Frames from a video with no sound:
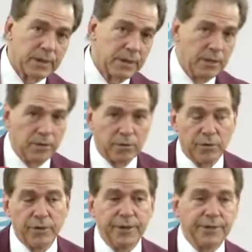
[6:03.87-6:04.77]
you know,
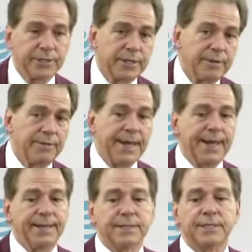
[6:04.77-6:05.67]
two years in
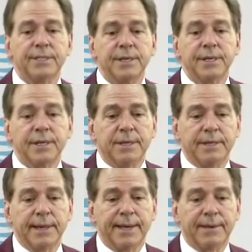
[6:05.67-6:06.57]
advance,
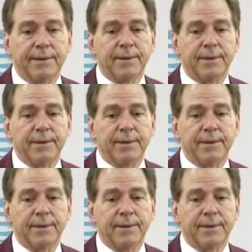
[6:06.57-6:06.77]
that